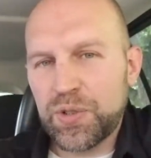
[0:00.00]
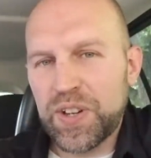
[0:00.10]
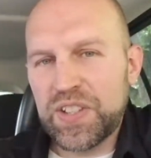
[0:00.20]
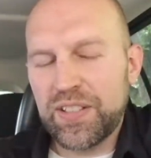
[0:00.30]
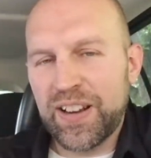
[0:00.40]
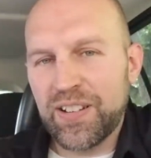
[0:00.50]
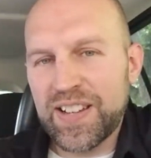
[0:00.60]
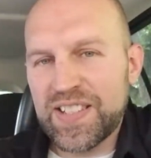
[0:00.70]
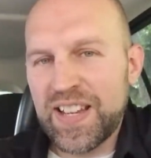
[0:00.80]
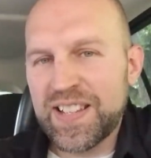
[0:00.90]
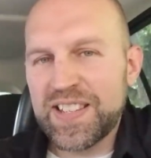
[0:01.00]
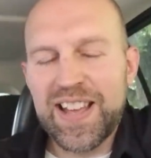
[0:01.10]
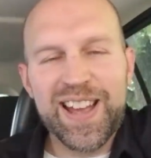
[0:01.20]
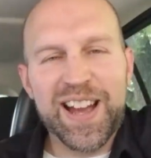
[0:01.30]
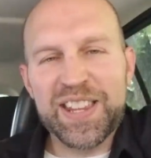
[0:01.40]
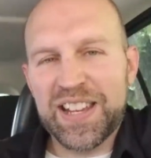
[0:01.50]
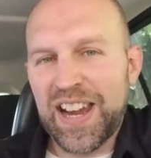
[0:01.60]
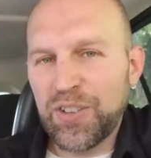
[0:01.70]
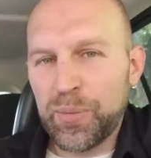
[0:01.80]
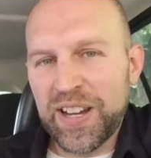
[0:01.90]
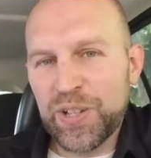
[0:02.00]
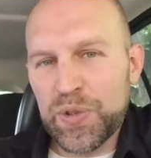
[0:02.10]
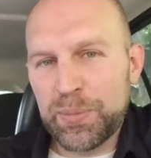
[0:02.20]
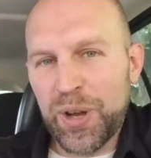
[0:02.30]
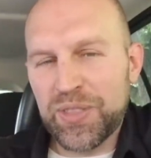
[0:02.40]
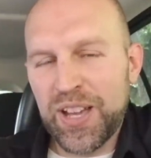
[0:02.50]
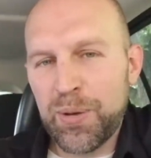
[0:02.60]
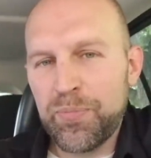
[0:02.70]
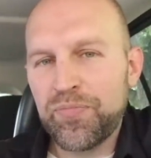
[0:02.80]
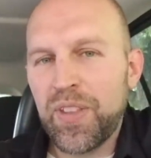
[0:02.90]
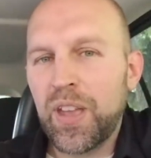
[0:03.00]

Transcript: Christ of Latter-day Saints. I think everybody knows about them.